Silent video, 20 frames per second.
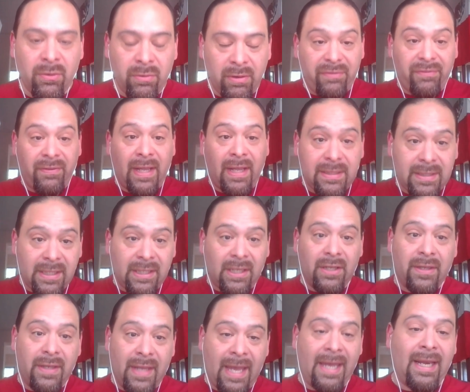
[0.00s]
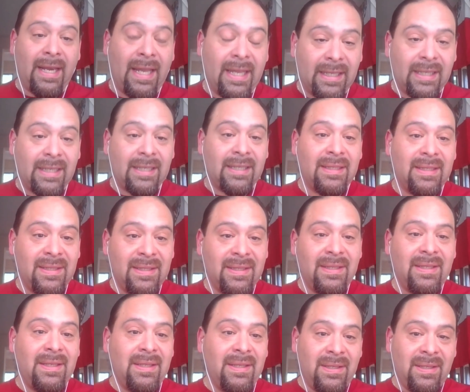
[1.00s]
reflecting on that, like,
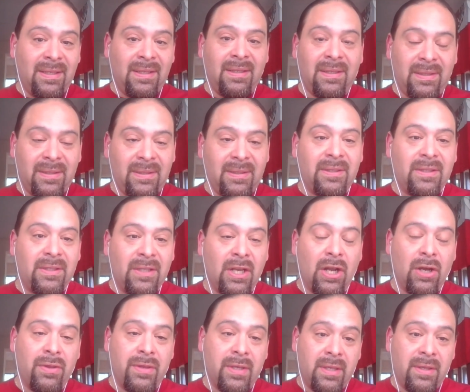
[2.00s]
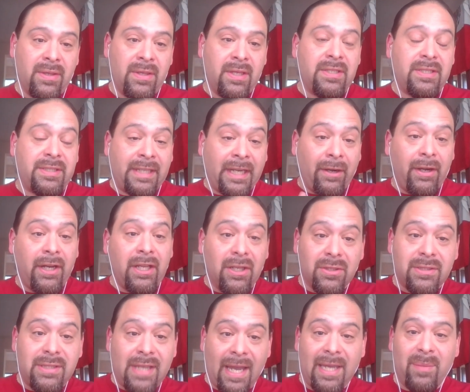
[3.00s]
you know, the
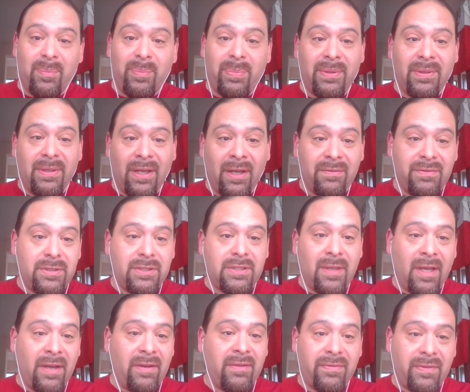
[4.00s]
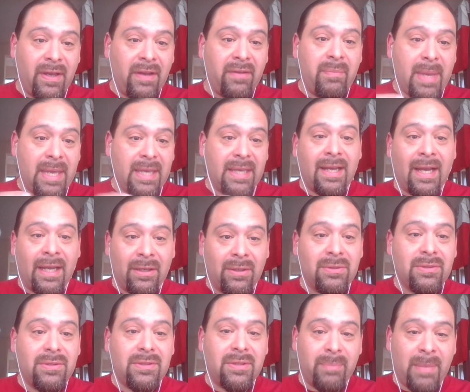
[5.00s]
stereotype of
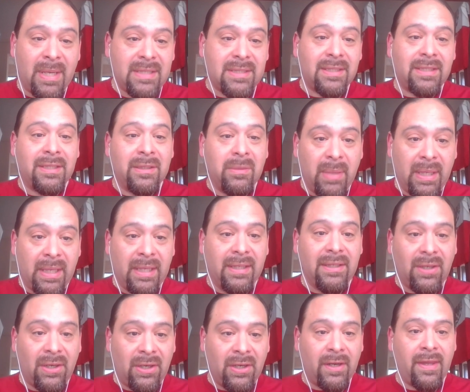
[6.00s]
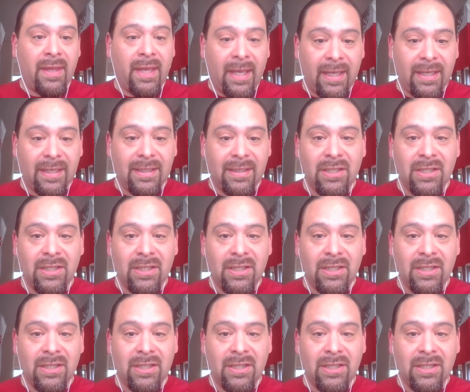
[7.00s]
Mexicanos, Mexican men, are that,